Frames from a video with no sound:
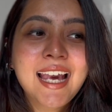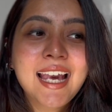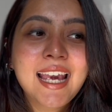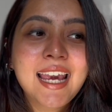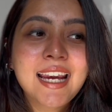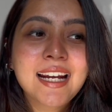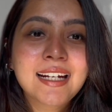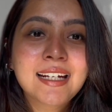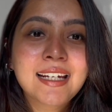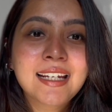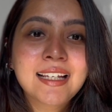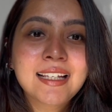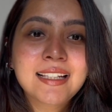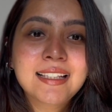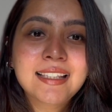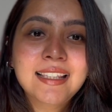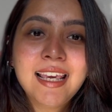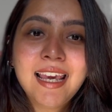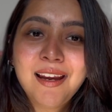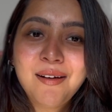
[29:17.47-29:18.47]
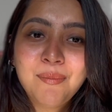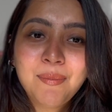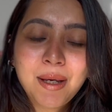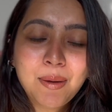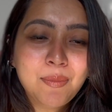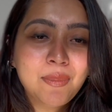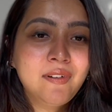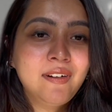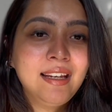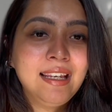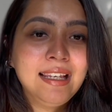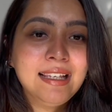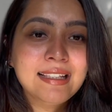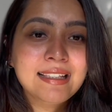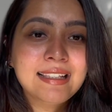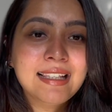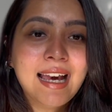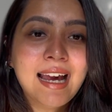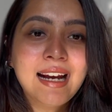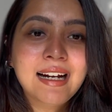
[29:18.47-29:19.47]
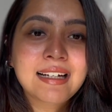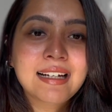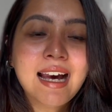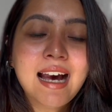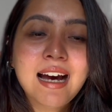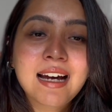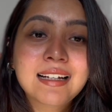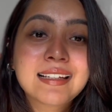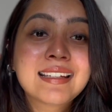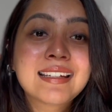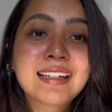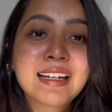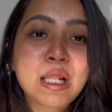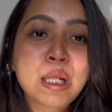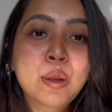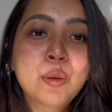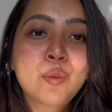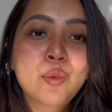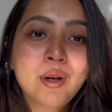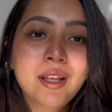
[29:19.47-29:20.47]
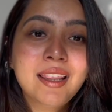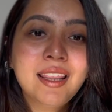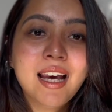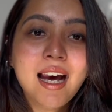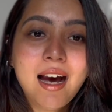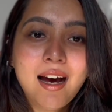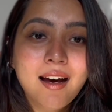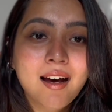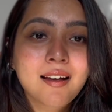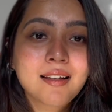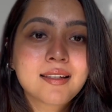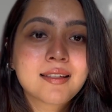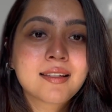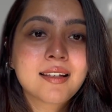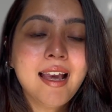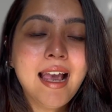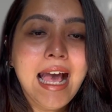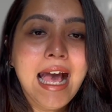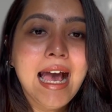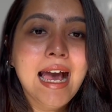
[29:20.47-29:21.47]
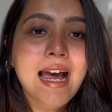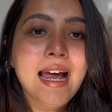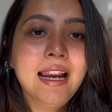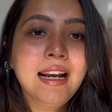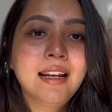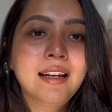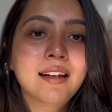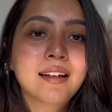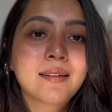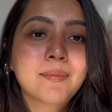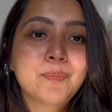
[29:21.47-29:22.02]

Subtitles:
it is their memories that are still with us, and